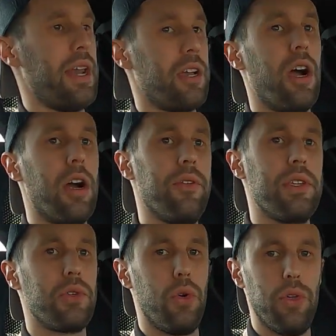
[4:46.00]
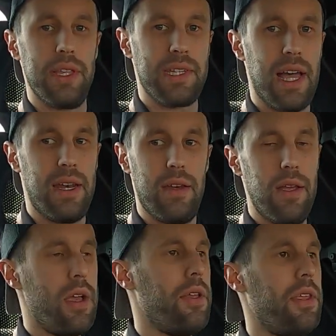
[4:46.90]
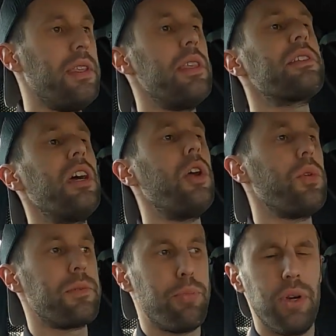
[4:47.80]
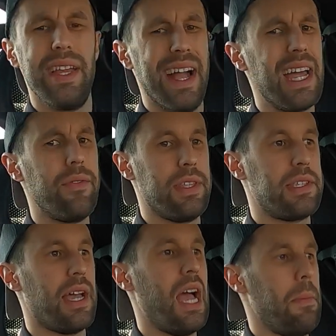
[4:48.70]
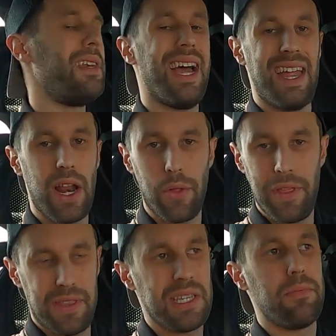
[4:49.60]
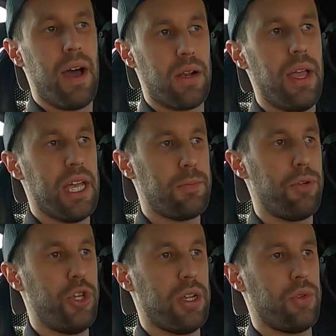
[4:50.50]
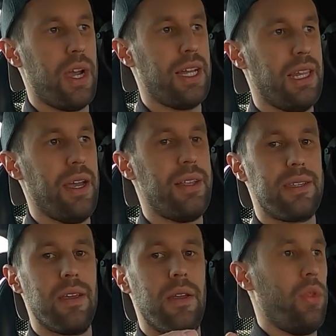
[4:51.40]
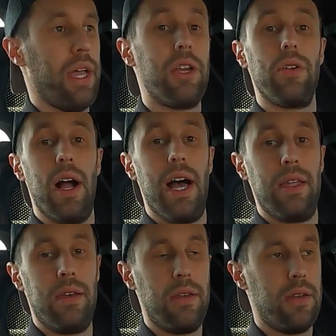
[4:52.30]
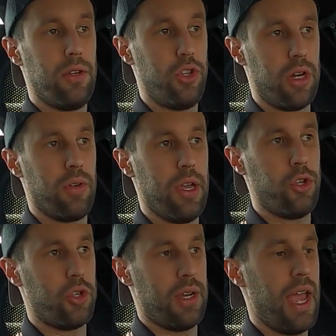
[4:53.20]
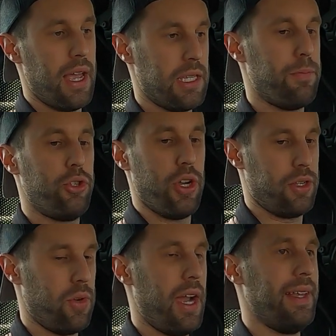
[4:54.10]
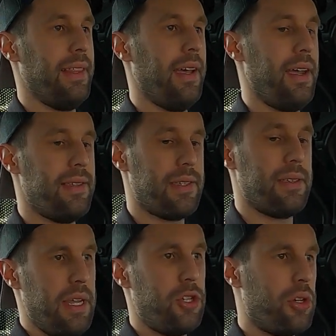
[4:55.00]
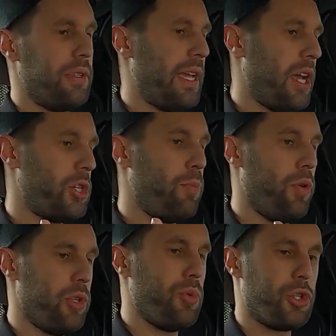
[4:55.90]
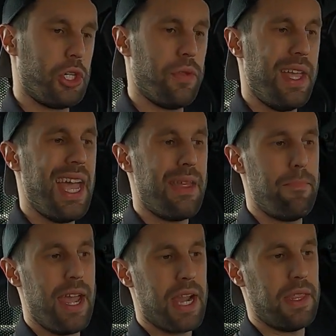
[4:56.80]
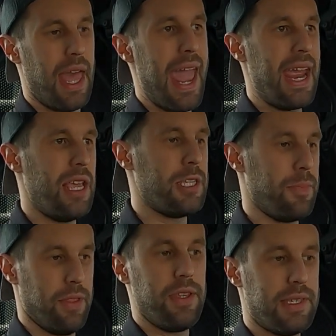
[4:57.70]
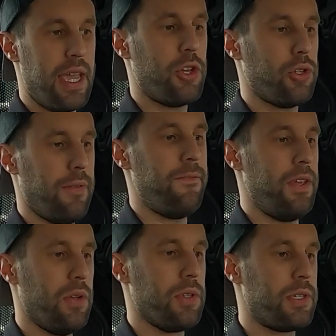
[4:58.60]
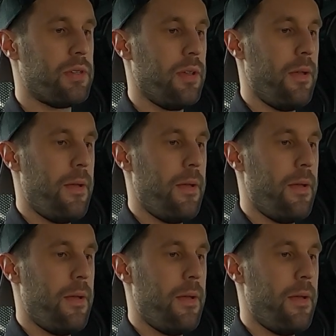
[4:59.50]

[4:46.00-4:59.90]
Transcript: on a car this old. It's not this car was pretty ahead of its time. Not, I don't think this model has projector headlights. Later on, generation has projector headlights. Digital dashboards, which I know they had back in the 80s, but this actually feels